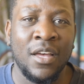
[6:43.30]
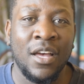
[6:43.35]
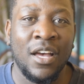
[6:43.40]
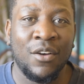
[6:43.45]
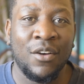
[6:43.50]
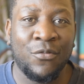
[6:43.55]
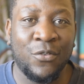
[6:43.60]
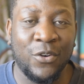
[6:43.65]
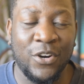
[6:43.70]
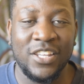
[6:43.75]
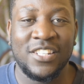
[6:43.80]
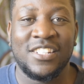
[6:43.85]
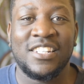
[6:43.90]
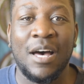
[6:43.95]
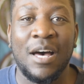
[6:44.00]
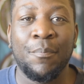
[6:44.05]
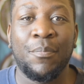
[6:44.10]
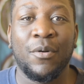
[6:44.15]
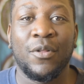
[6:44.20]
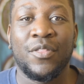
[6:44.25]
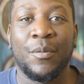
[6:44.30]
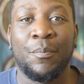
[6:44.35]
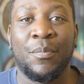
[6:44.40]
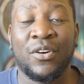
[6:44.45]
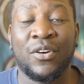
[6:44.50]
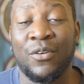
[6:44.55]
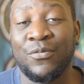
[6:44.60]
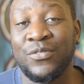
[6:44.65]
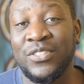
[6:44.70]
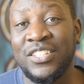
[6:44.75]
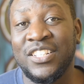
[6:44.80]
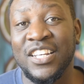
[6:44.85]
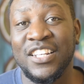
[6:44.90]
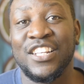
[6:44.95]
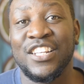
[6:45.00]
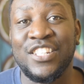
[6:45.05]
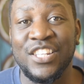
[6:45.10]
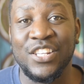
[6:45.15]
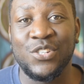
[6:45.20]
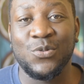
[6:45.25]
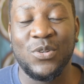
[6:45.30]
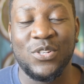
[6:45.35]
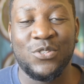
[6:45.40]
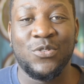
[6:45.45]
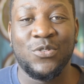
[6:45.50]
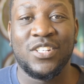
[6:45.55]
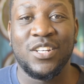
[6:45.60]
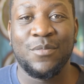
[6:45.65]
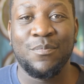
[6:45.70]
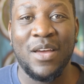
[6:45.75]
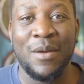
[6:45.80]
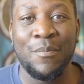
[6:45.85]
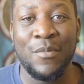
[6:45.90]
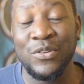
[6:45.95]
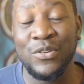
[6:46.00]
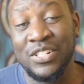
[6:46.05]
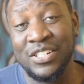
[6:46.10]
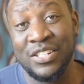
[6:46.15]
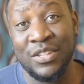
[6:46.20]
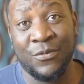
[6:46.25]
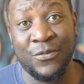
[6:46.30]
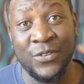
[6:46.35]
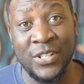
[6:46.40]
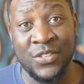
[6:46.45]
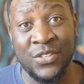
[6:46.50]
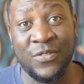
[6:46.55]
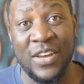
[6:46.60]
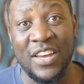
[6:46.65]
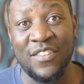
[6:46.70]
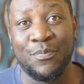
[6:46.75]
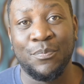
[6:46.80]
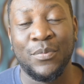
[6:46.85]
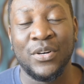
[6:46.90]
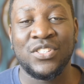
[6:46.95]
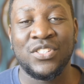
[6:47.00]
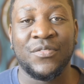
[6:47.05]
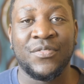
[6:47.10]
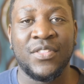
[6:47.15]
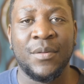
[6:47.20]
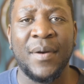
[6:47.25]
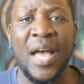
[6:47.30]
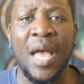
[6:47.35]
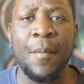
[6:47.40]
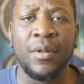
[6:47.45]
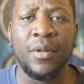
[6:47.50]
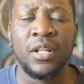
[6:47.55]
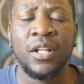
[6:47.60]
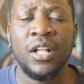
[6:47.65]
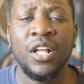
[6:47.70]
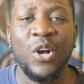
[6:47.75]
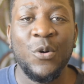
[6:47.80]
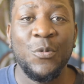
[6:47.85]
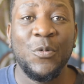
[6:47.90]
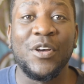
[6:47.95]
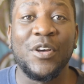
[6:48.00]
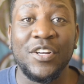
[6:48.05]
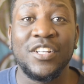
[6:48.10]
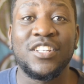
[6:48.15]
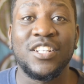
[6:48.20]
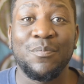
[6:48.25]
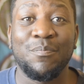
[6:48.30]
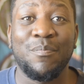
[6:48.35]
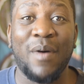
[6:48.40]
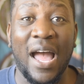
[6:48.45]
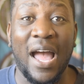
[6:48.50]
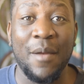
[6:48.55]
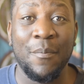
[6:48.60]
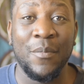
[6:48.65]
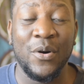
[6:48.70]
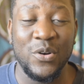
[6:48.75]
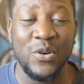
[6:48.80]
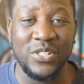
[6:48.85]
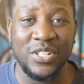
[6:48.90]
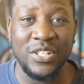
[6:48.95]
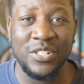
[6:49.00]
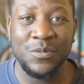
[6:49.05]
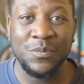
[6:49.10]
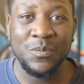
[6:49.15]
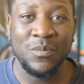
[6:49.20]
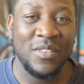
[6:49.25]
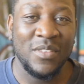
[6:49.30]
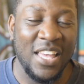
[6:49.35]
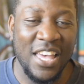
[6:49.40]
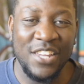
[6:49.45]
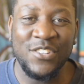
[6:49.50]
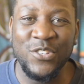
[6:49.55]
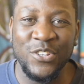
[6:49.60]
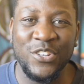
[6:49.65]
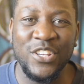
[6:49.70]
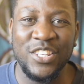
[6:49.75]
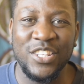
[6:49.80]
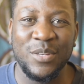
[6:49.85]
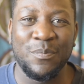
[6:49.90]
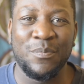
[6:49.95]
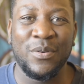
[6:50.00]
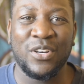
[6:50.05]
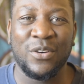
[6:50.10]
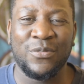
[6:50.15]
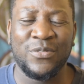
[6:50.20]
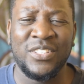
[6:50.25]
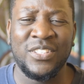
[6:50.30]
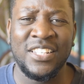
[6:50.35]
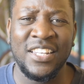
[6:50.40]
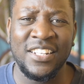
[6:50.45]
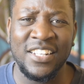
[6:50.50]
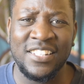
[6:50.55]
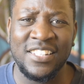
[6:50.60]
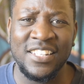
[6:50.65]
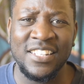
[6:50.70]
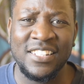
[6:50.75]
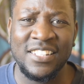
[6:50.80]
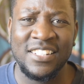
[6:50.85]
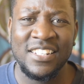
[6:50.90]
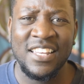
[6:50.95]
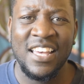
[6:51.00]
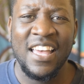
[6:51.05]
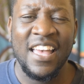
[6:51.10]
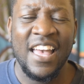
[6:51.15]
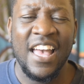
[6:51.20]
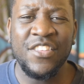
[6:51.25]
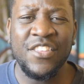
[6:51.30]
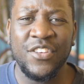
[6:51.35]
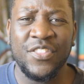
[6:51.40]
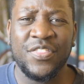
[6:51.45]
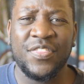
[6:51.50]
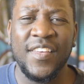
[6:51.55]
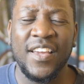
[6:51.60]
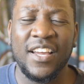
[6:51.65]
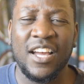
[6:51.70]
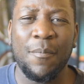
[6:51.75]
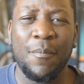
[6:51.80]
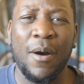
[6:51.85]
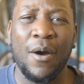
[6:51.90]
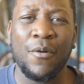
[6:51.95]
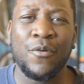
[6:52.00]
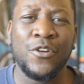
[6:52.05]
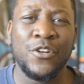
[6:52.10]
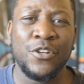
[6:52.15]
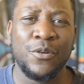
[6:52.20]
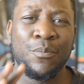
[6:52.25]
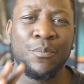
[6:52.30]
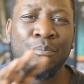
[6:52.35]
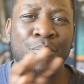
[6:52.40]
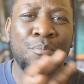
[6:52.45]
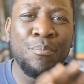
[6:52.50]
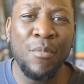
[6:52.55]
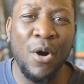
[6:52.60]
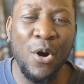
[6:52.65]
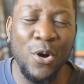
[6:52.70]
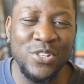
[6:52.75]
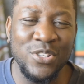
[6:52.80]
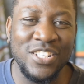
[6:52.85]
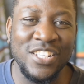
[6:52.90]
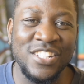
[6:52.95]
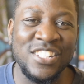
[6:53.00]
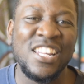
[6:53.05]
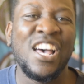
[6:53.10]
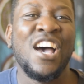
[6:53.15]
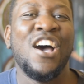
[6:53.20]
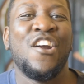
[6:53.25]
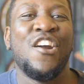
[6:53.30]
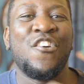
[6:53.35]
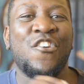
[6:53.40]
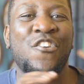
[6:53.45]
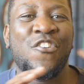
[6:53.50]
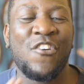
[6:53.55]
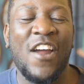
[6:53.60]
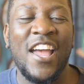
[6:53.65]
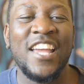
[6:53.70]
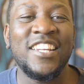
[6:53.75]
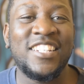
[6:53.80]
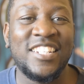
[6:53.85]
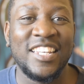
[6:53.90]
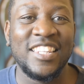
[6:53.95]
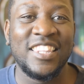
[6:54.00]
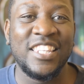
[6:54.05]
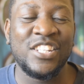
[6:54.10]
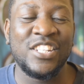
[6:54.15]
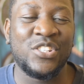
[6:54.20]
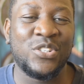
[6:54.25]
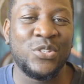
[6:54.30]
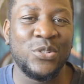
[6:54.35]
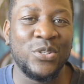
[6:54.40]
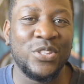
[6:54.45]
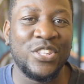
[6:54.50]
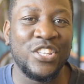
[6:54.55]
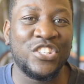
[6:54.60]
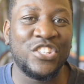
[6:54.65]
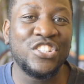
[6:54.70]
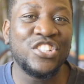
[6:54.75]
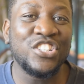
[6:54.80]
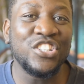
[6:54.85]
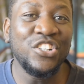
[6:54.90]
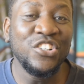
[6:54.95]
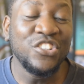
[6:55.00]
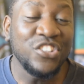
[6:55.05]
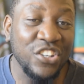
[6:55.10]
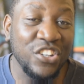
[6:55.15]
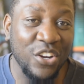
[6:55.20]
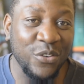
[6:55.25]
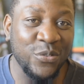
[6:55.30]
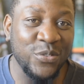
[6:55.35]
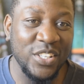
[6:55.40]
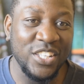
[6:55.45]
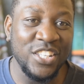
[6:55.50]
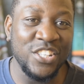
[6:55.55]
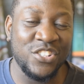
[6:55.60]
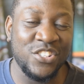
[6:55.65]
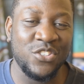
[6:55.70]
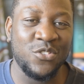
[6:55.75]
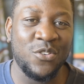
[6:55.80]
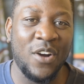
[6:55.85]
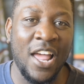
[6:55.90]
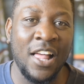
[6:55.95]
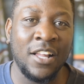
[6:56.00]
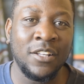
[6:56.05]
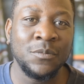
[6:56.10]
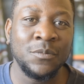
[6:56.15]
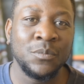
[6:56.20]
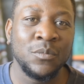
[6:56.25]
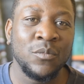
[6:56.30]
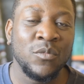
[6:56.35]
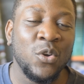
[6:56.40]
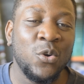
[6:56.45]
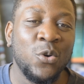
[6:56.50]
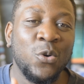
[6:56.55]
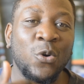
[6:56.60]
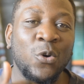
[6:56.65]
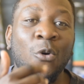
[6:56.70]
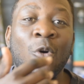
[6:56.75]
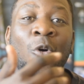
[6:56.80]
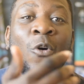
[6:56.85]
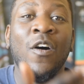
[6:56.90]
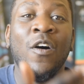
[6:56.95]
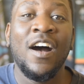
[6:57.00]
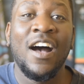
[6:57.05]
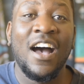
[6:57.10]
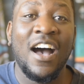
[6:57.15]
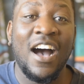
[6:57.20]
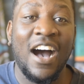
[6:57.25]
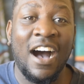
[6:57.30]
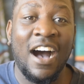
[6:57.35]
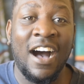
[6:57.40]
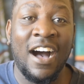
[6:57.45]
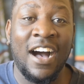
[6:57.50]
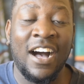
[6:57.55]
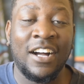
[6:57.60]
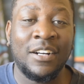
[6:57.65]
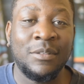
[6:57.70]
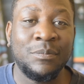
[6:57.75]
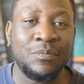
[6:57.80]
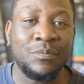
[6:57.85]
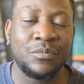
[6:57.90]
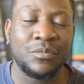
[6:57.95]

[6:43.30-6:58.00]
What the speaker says: For example, the book of Genesis was written by Moses. The first 5 books of the Bible were written by Moses. As you read the book of Genesis and you think about Moses writing this to the children of Israel who are